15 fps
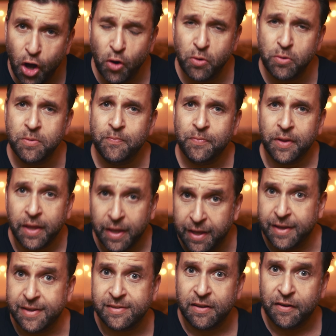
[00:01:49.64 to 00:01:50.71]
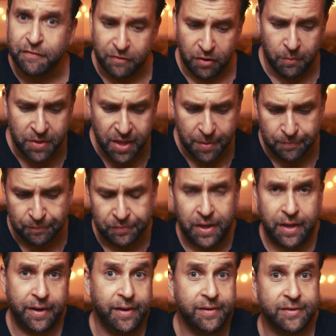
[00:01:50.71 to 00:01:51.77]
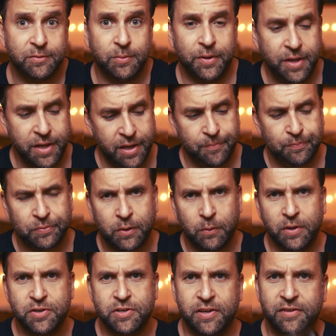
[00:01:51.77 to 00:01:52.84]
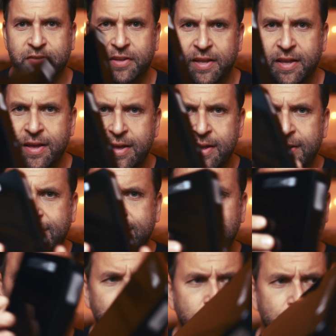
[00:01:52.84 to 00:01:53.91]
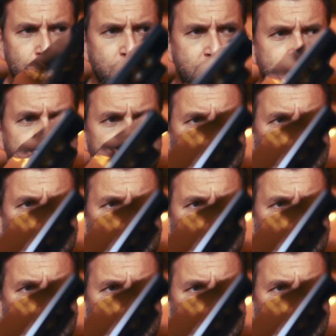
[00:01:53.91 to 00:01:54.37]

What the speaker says: own is from them, and it is this one here, which is the 703